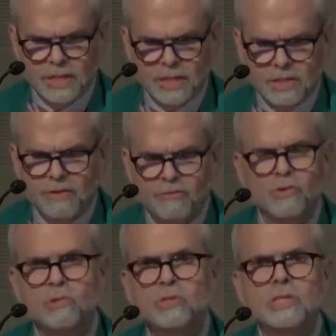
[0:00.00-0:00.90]
"The
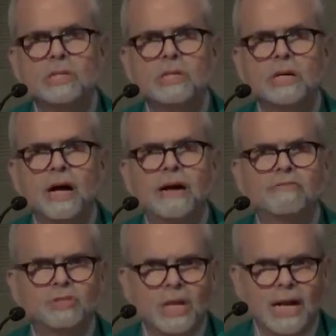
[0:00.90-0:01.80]
fruit of
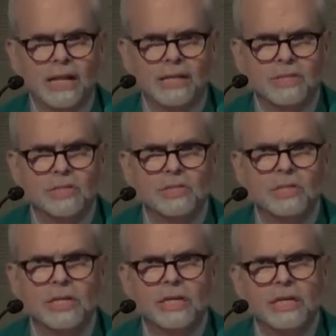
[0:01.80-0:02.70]
silence
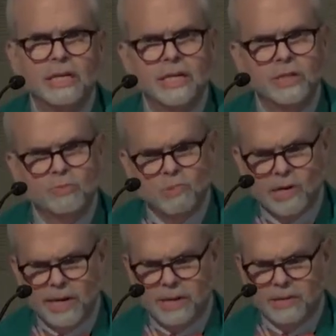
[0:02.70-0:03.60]
is
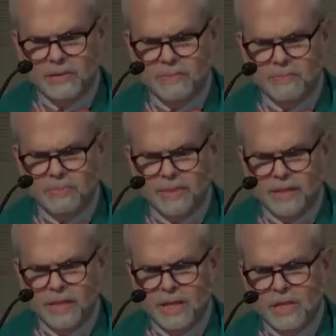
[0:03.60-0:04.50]
prayer.
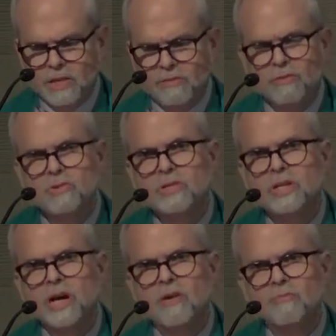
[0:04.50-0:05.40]
The fruit
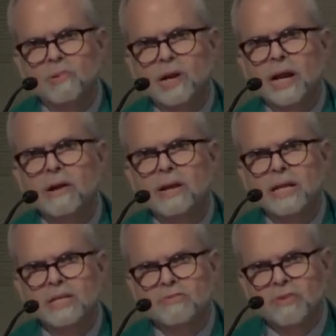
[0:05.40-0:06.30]
of prayer
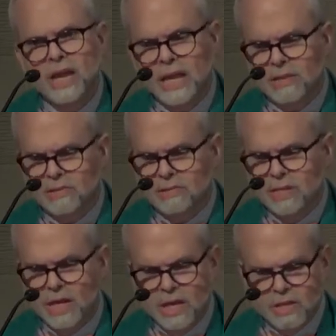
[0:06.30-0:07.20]
is faith.
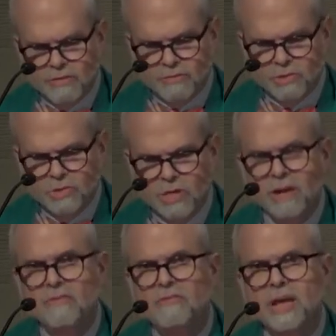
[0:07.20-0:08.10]
The fruit
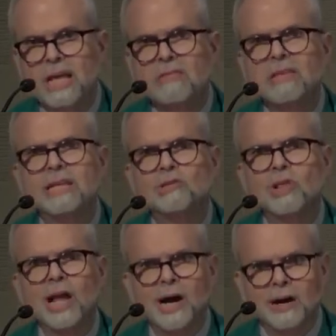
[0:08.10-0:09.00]
of faith is
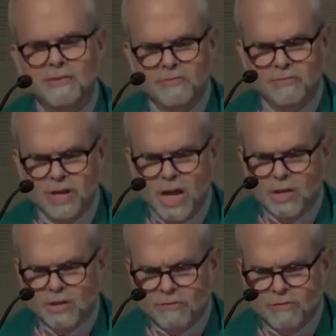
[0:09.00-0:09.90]
love.
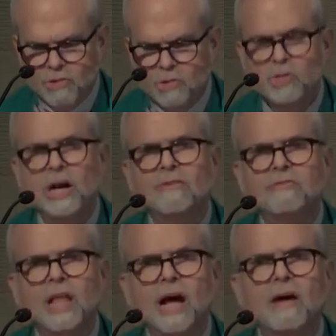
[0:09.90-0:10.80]
The fruit of
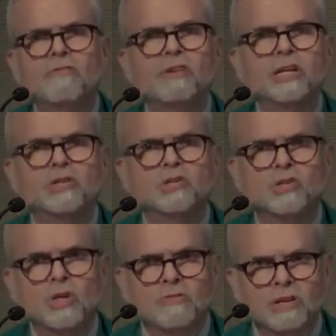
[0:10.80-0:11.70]
love is
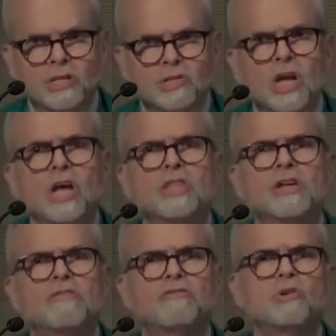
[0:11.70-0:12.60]
service.
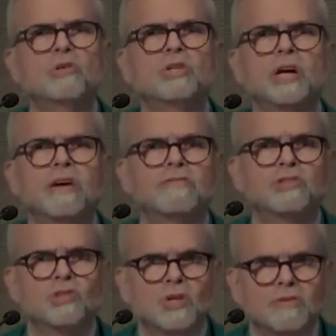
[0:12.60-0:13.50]
The fruit of
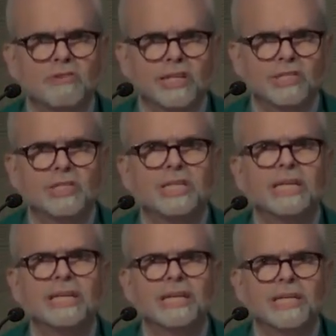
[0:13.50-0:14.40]
service
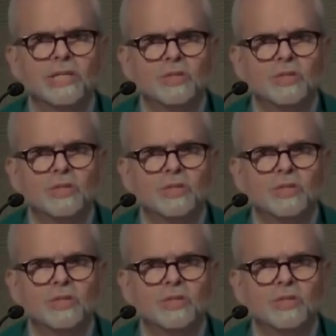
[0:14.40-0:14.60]
is